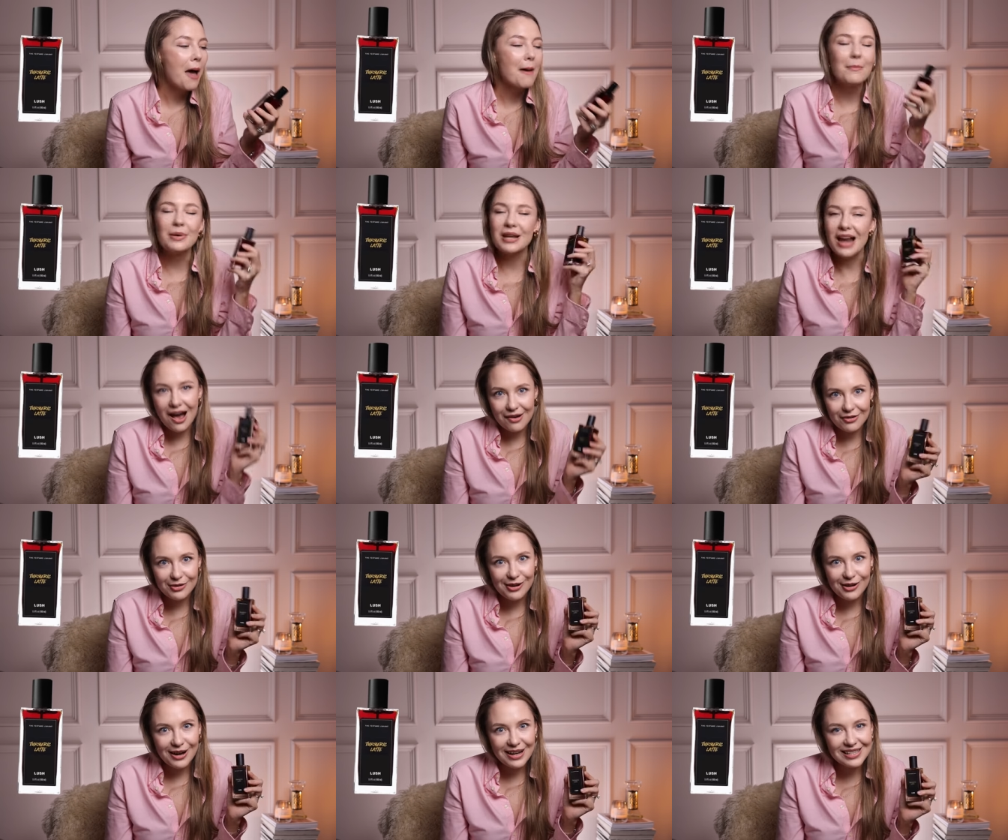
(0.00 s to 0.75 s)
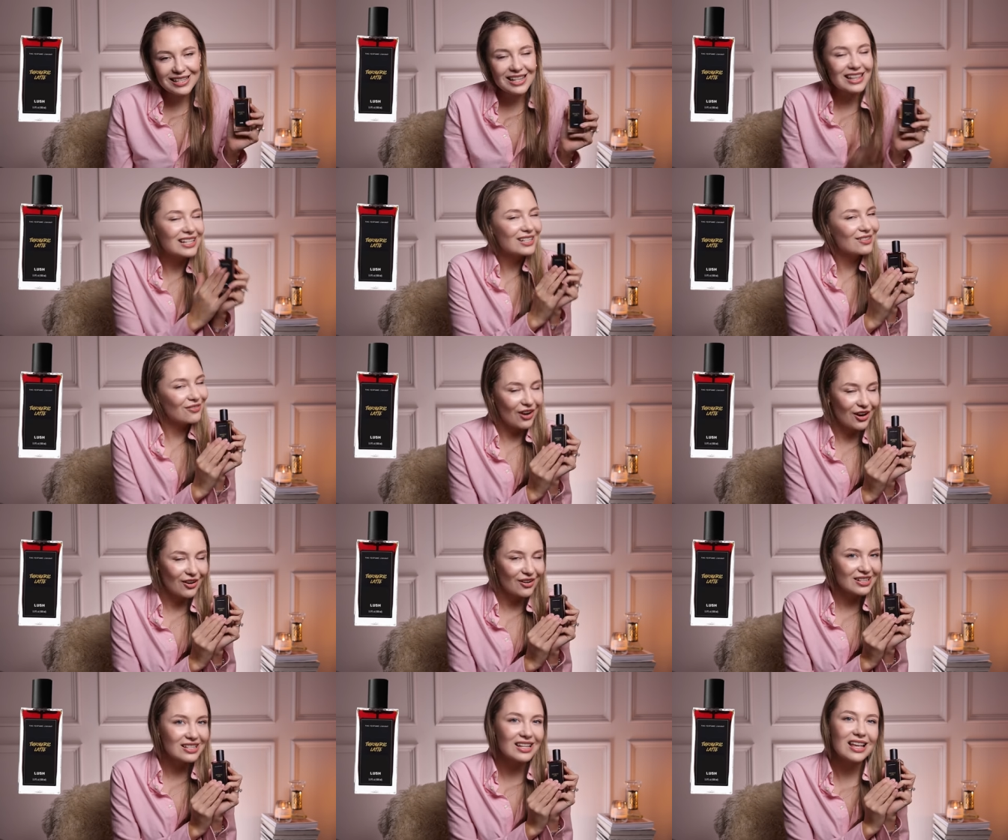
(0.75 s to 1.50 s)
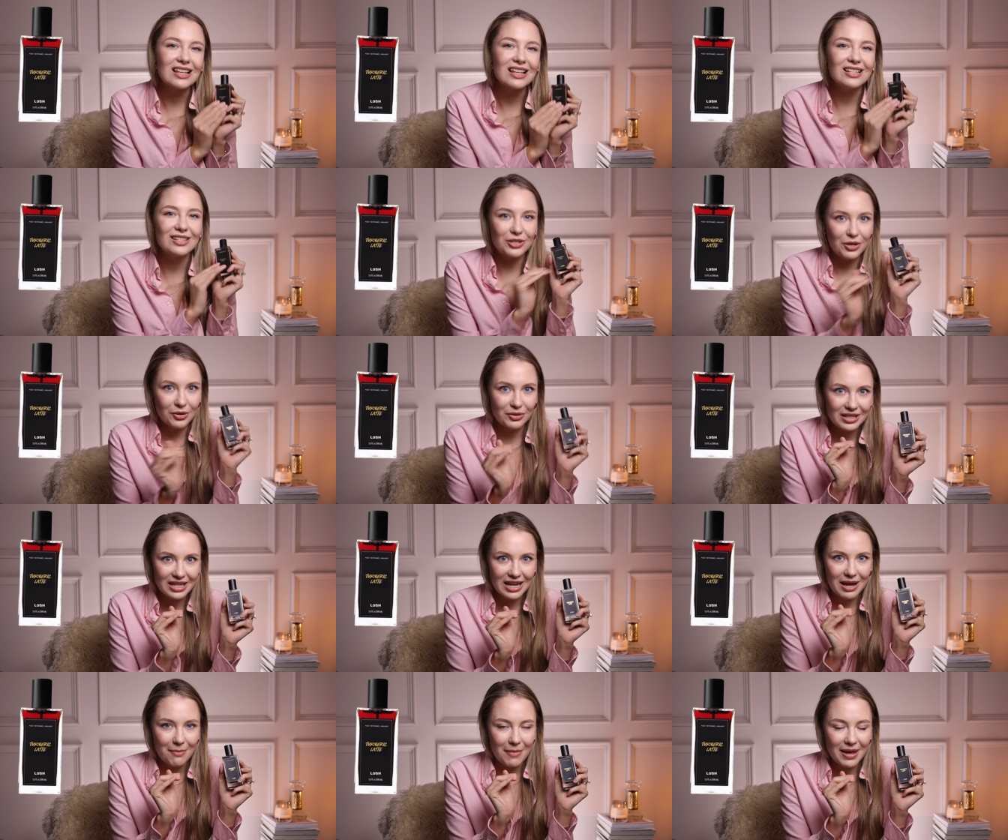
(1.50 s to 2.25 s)
But otherwise this fragrance is
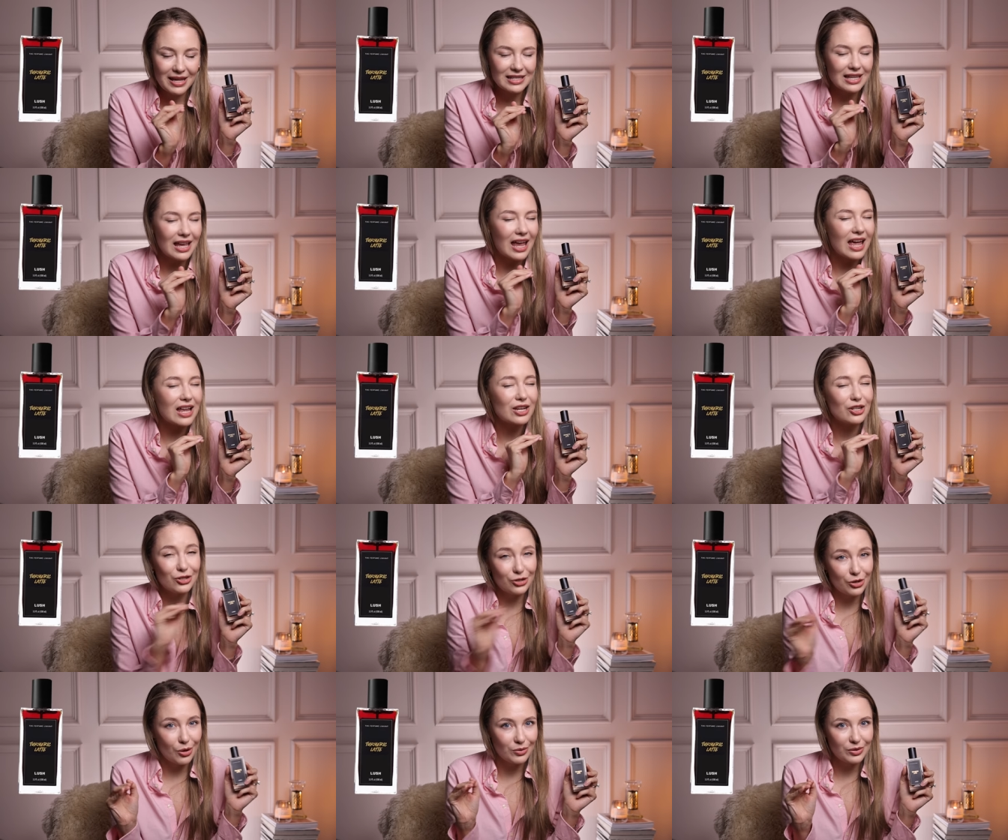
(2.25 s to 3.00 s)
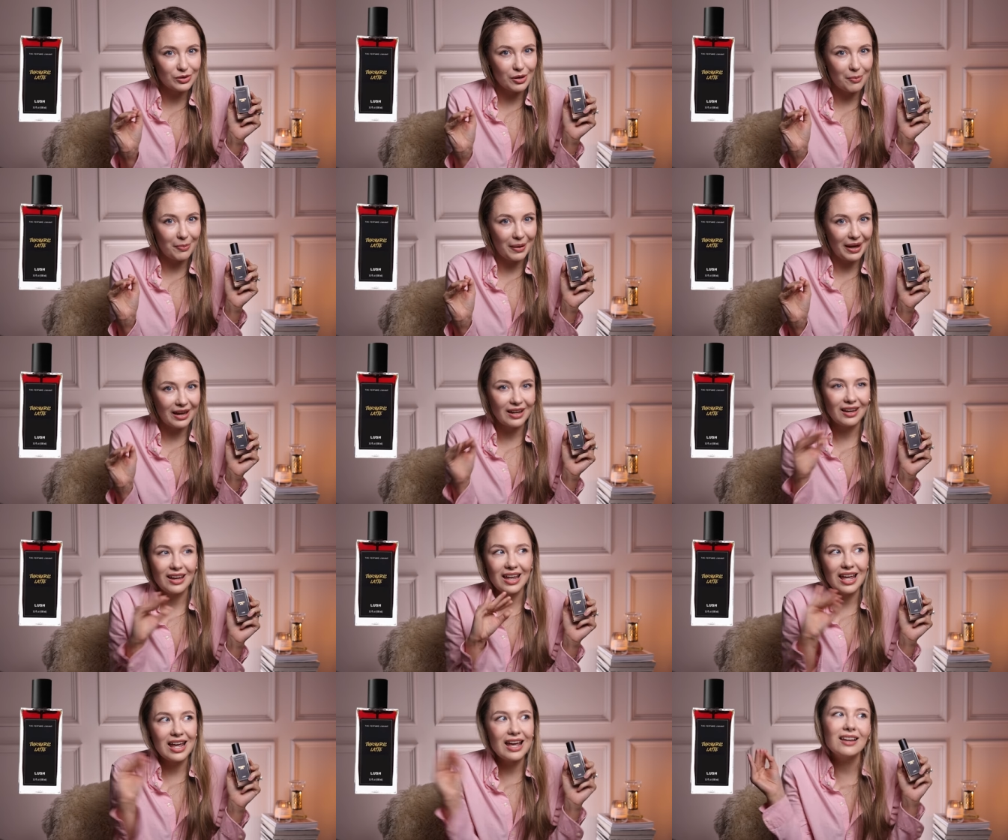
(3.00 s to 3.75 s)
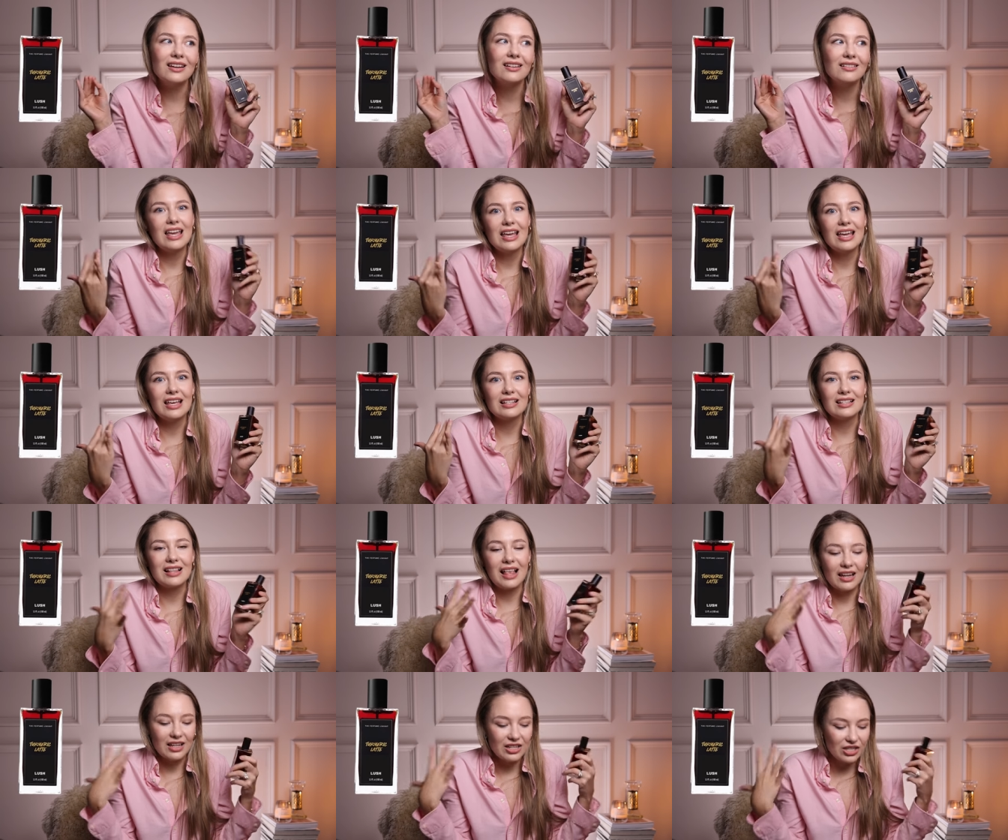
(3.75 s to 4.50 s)
totally amazing and show-stopping. It
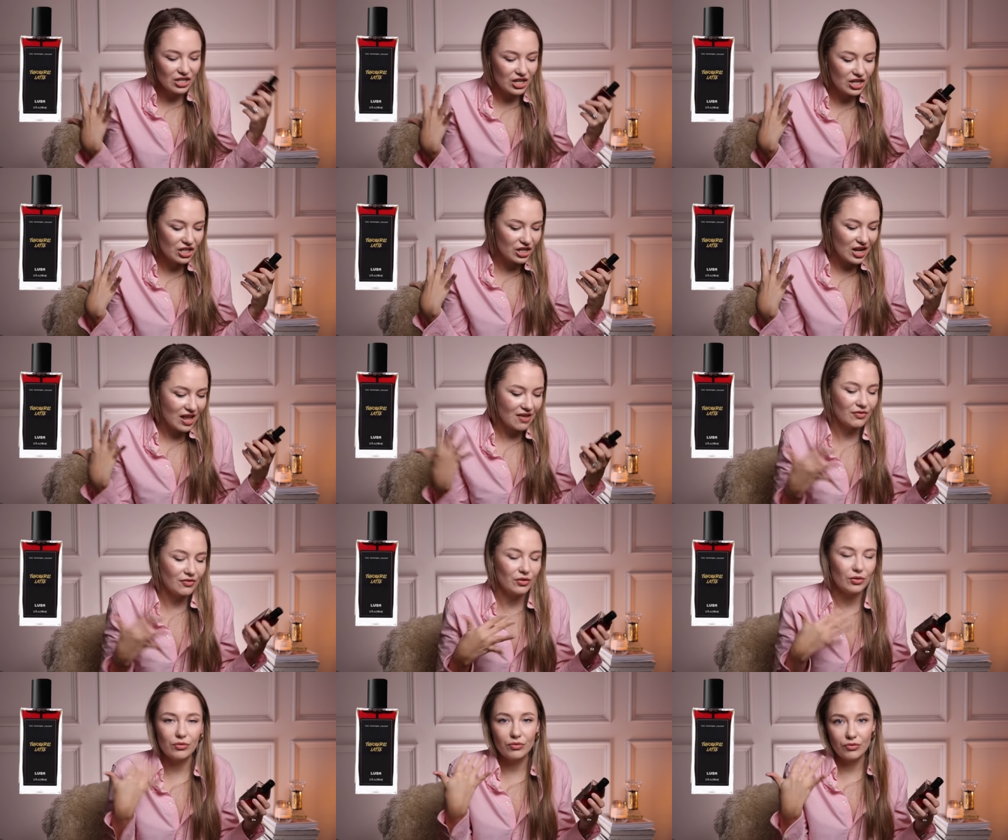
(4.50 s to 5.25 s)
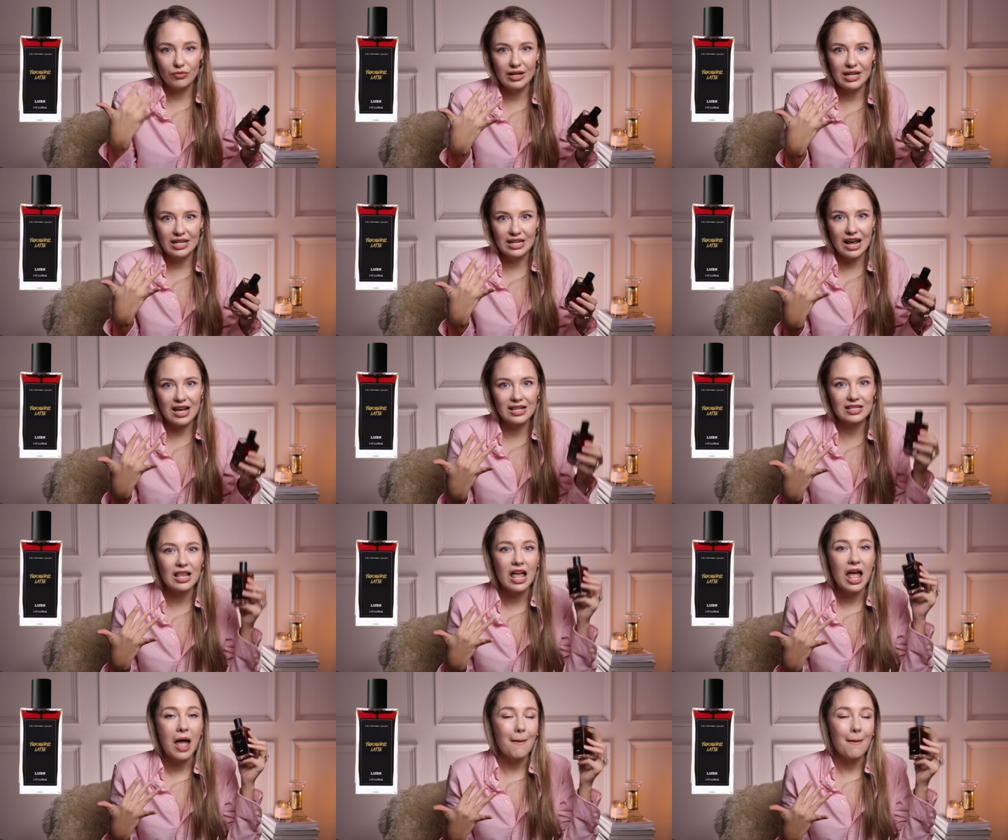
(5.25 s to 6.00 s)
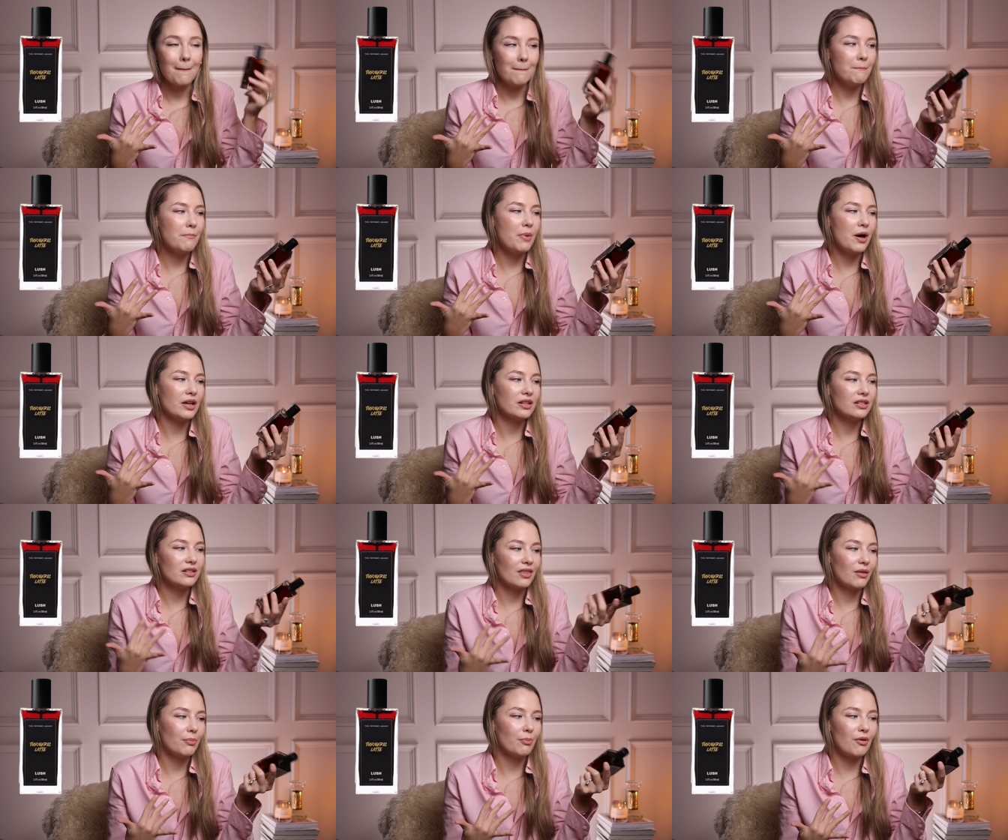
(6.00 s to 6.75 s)
is like niche level, really nice,
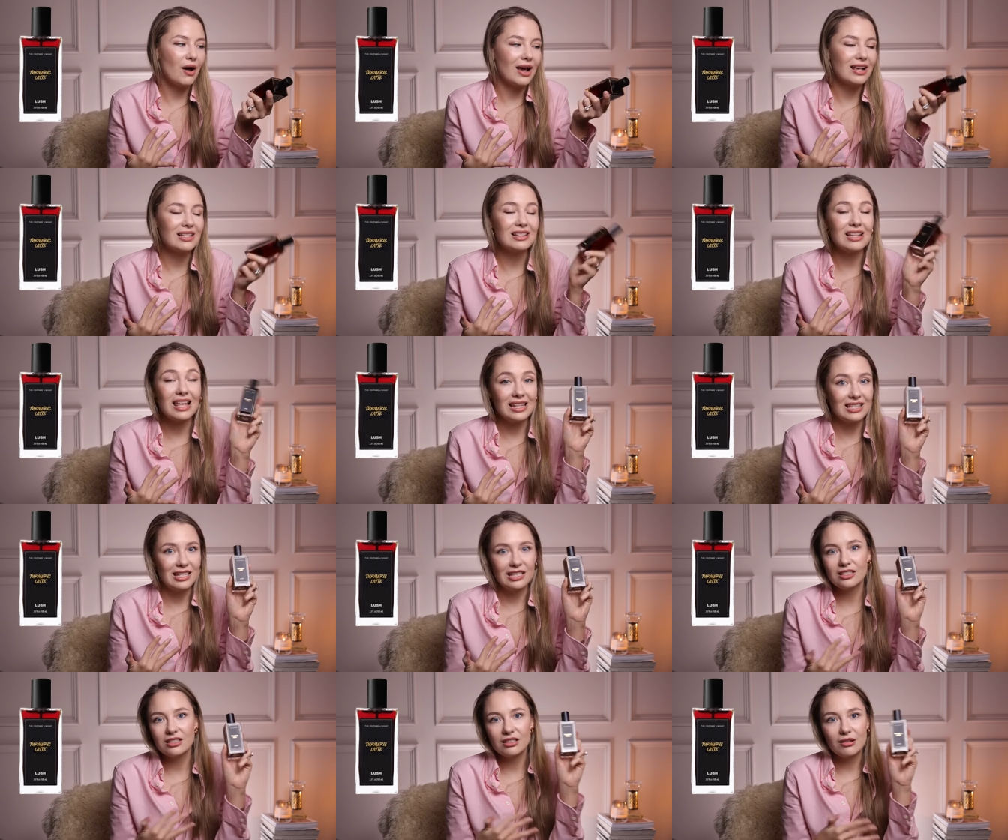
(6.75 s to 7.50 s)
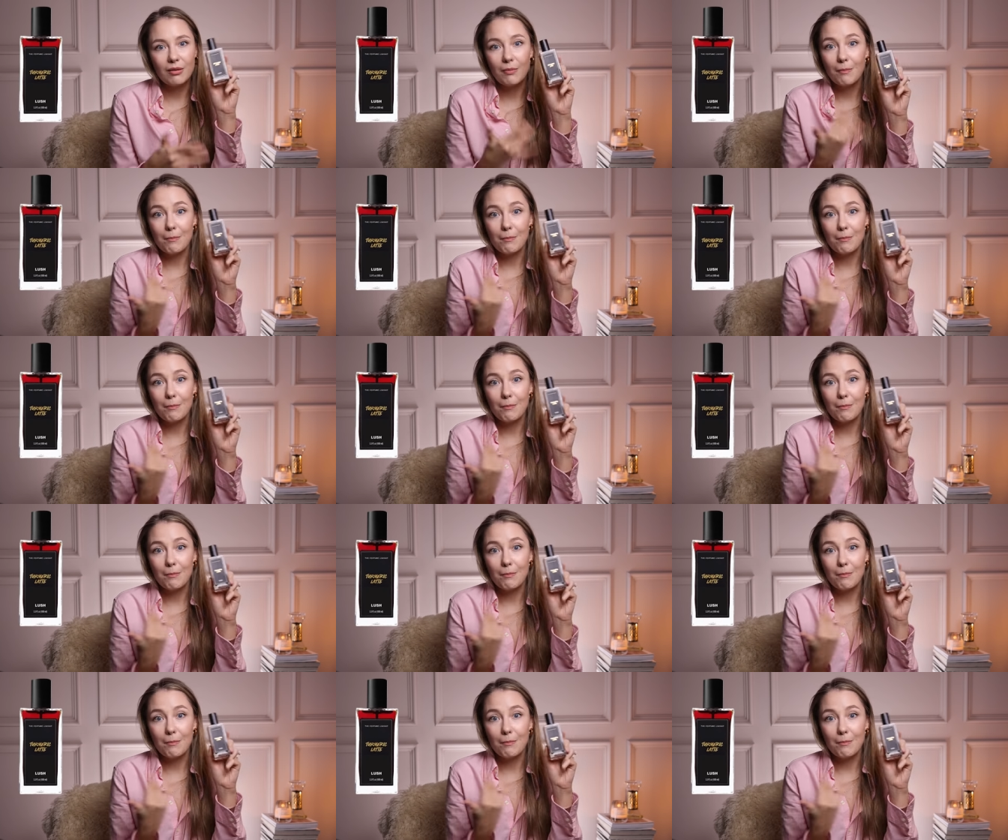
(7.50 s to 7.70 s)
but the price isn't